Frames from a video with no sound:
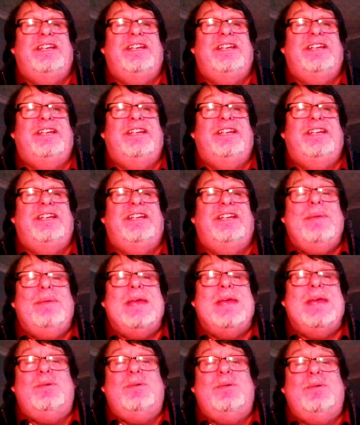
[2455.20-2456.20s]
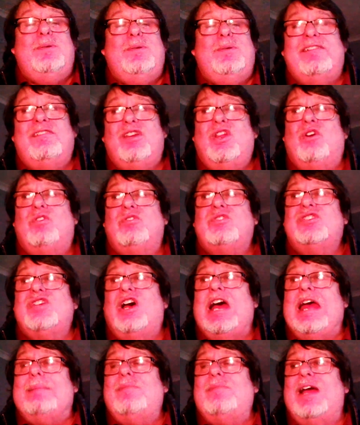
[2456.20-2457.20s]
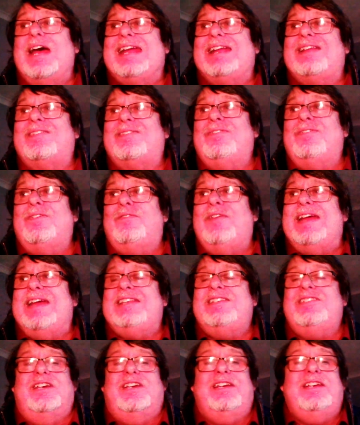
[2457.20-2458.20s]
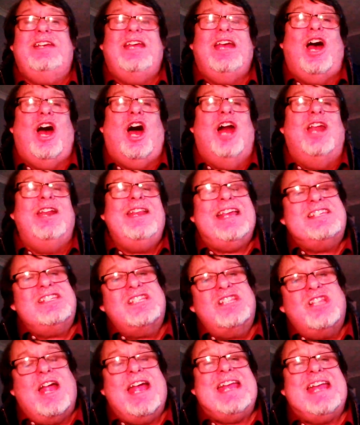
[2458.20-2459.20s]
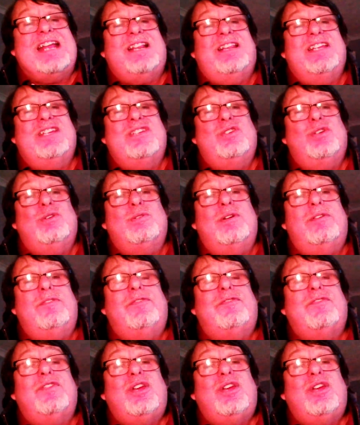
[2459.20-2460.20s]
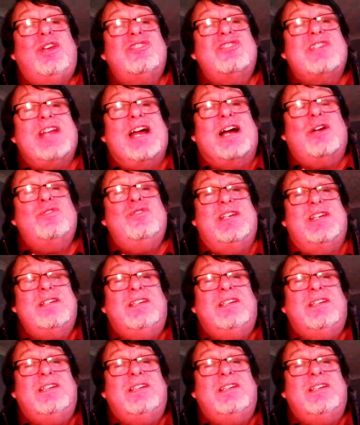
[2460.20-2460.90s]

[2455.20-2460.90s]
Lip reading: Whereas people who've been there a long time, like the vendor, are less likely to have stuck.